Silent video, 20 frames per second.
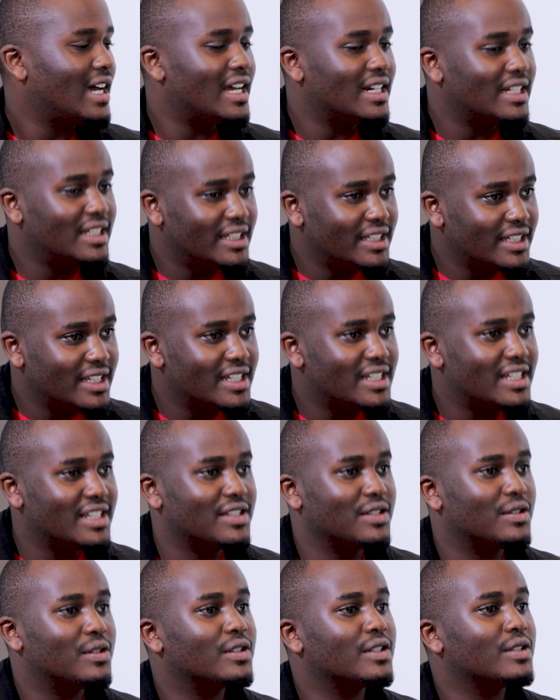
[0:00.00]
Handling it
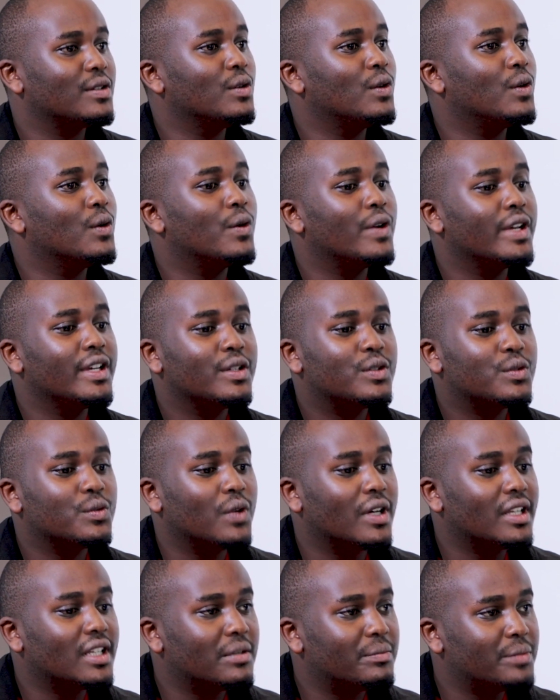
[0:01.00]
is not going
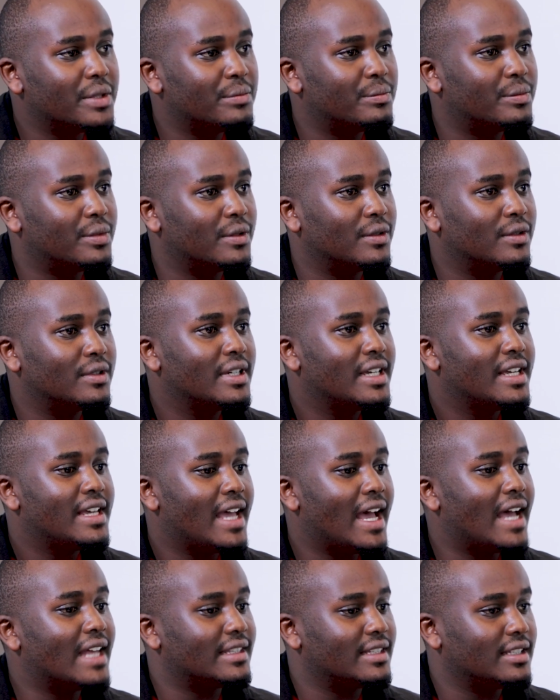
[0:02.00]
to other people.
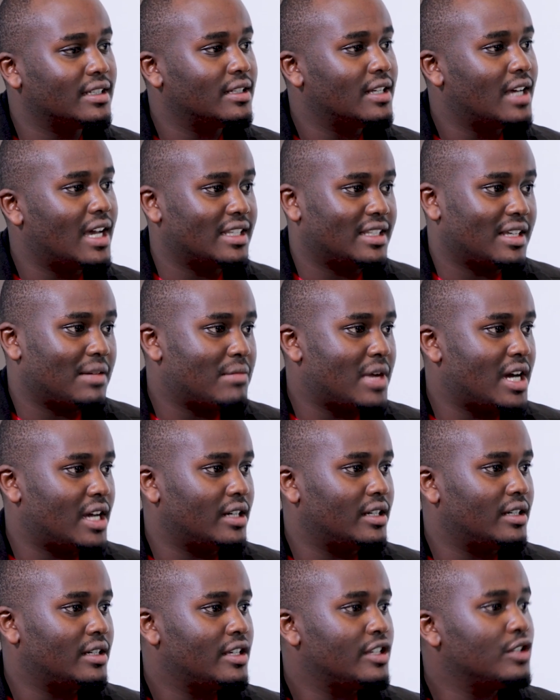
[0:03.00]
As in, as a
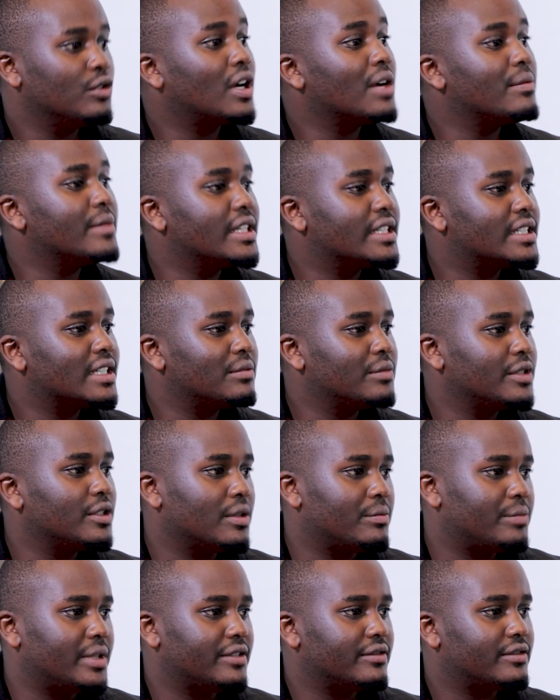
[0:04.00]
man, you come and tell me
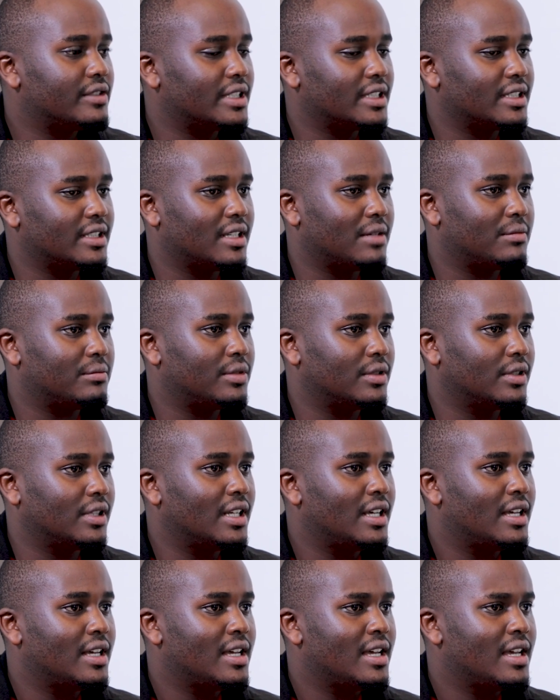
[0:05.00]
your pain, for example.
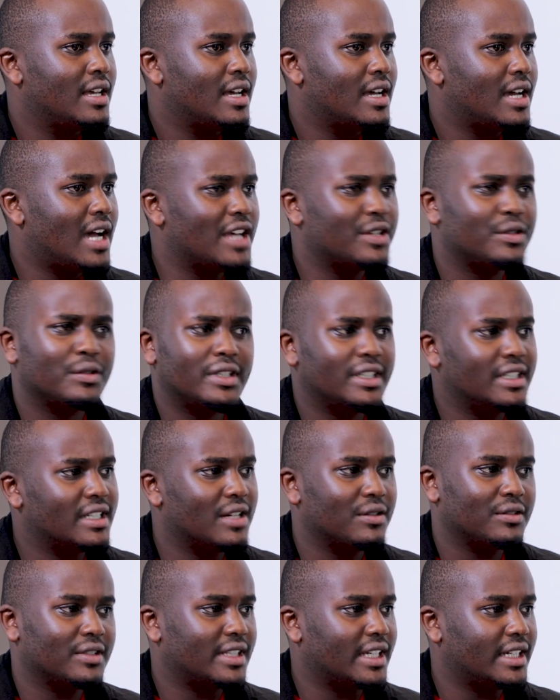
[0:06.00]
I shouldn't
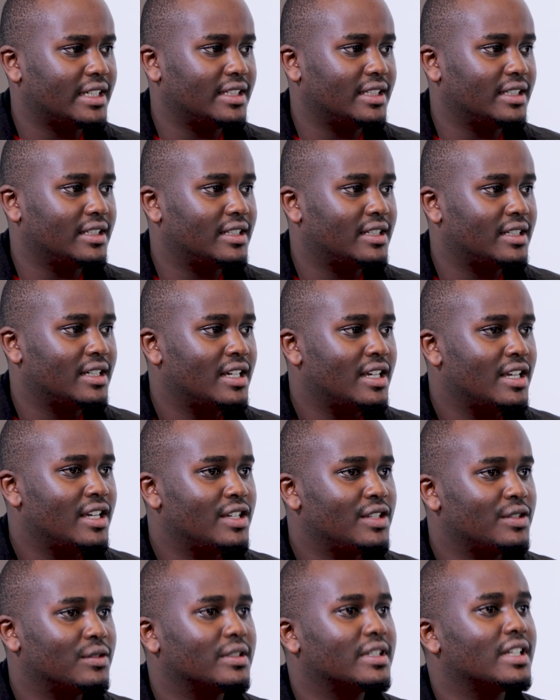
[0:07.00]
downsize it.
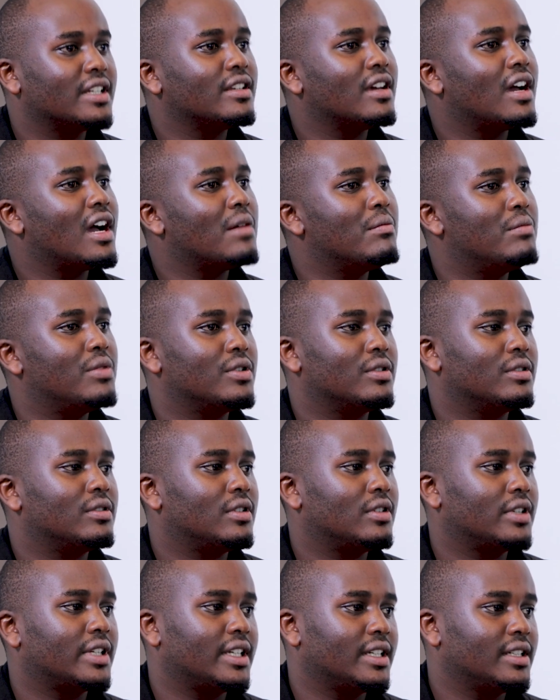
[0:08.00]
You'll tell you, bro,
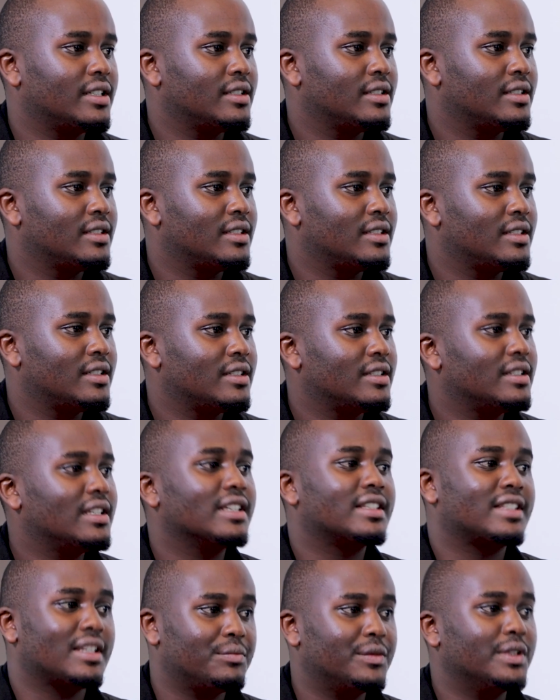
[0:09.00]
okay.
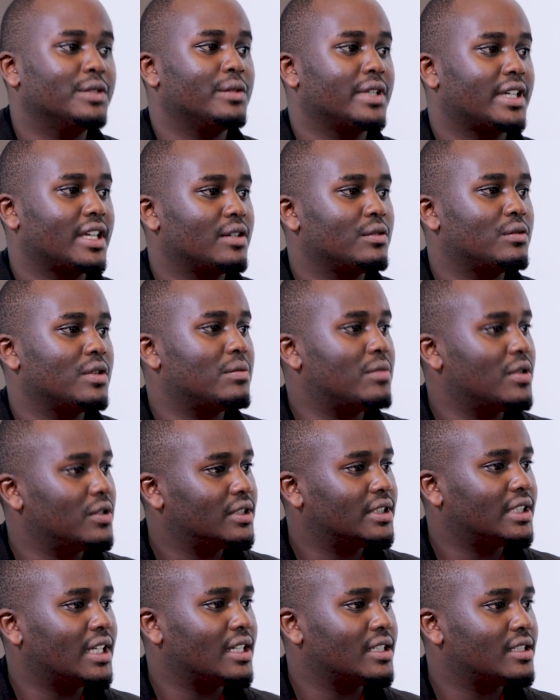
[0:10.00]
There's something we can do
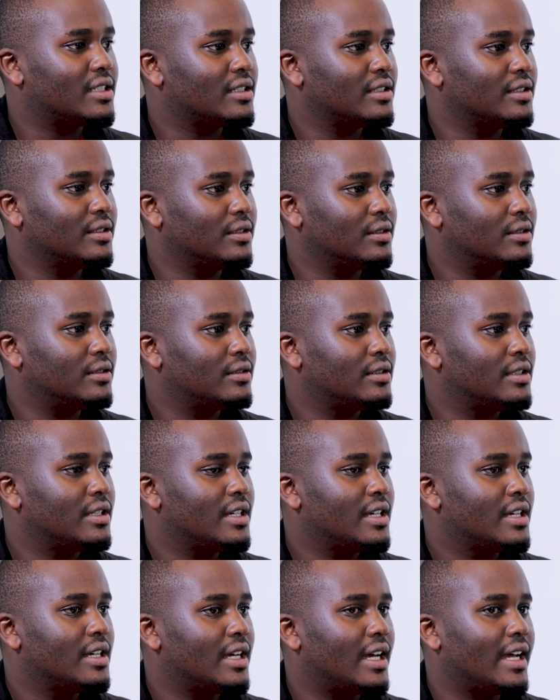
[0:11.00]
about that, you know?
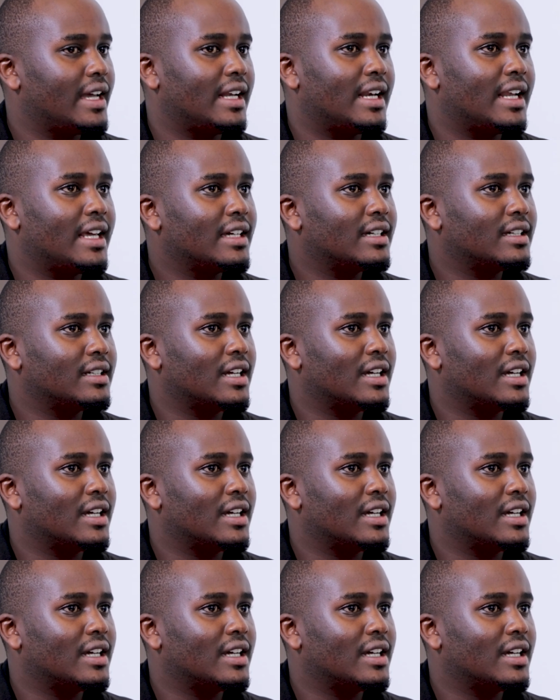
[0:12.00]
I like